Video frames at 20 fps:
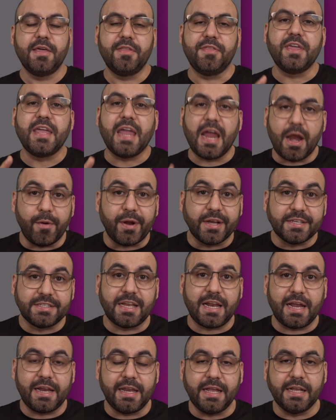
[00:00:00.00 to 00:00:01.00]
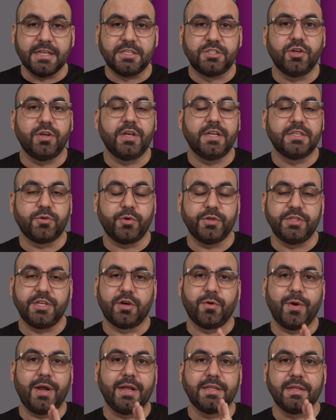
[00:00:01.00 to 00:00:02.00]
the areas that I need. So it's going to
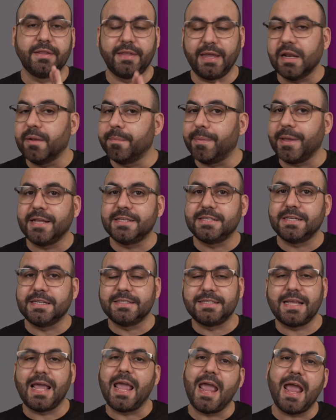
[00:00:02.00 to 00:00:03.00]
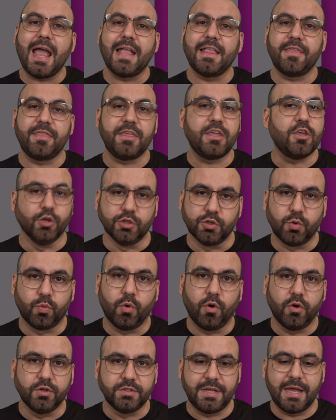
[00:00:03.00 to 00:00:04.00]
create the databases and the user
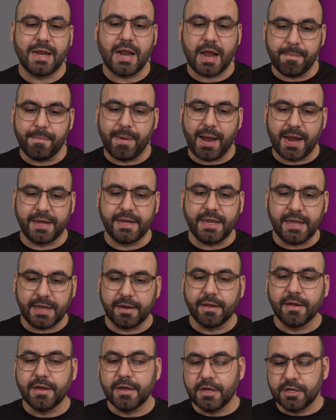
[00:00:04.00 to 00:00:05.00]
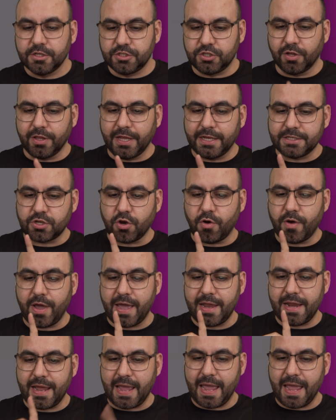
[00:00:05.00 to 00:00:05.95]
roles that I might need. So let's go ahead